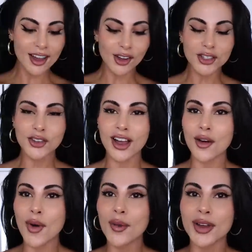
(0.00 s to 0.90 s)
also
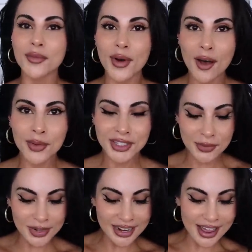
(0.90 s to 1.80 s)
got Mama and Baba
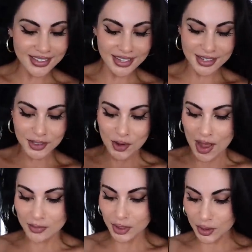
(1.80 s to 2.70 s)
some glasses so
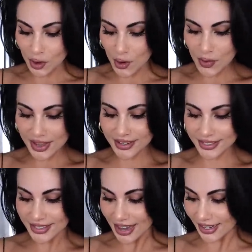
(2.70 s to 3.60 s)
I'm so
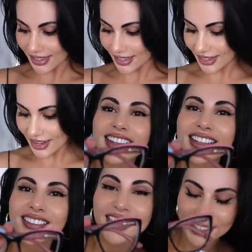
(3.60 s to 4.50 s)
excited.
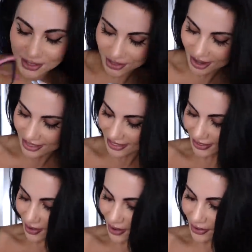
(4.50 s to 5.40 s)
can't wait to try
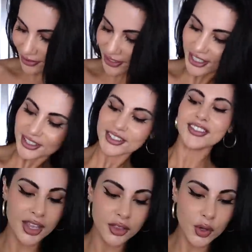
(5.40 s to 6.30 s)
these on for you.
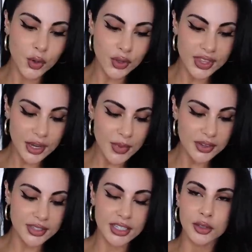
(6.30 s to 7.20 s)
The cool thing
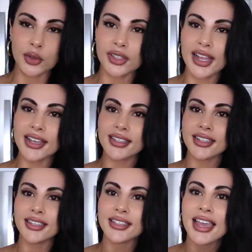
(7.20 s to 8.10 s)
about Zeelool
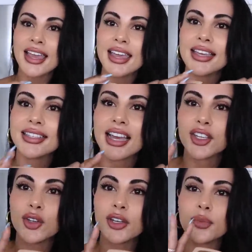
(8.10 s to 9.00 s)
glasses is
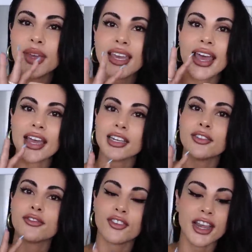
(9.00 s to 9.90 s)
that you could pick
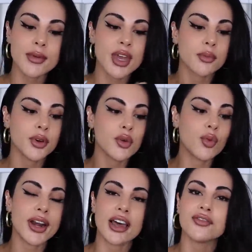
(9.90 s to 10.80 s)
any frame and put
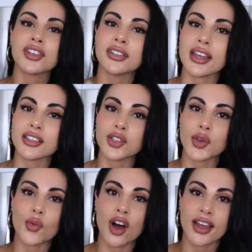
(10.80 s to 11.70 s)
whatever lens
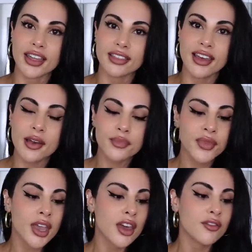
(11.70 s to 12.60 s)
you want in them.
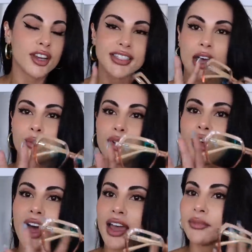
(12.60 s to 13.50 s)
For
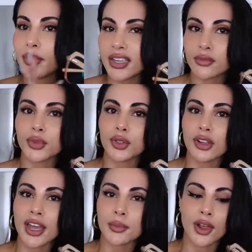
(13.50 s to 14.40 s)
example, I picked blue
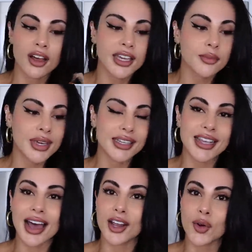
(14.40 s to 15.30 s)
light blocking
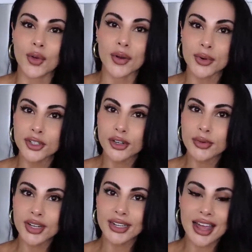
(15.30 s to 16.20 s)
because I don't wear
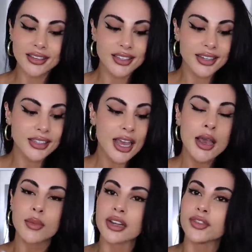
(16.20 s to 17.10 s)
prescription glasses,
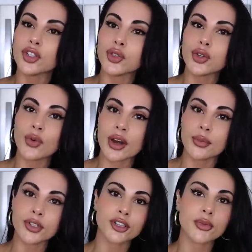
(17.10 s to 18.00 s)
but if you do wear
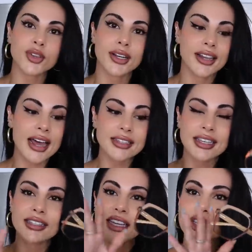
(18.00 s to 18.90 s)
prescription
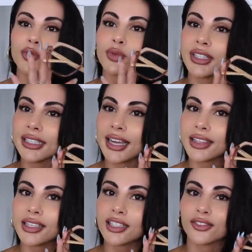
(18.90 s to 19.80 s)
glasses and you really
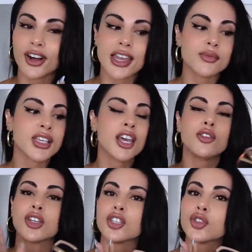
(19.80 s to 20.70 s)
like these frames,
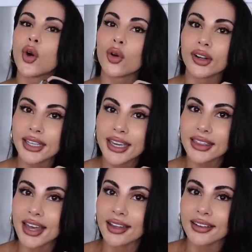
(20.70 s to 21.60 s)
you can totally
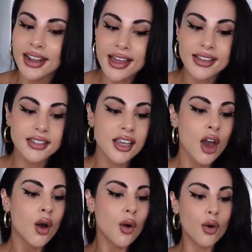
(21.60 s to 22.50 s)
get that lens
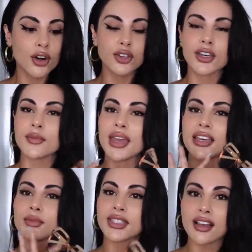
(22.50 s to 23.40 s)
or you can make
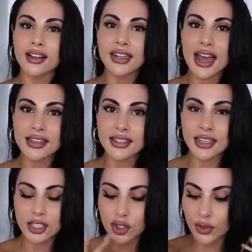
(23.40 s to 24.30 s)
them
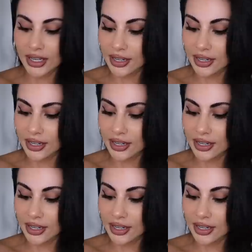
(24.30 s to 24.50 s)
sunglasses, you can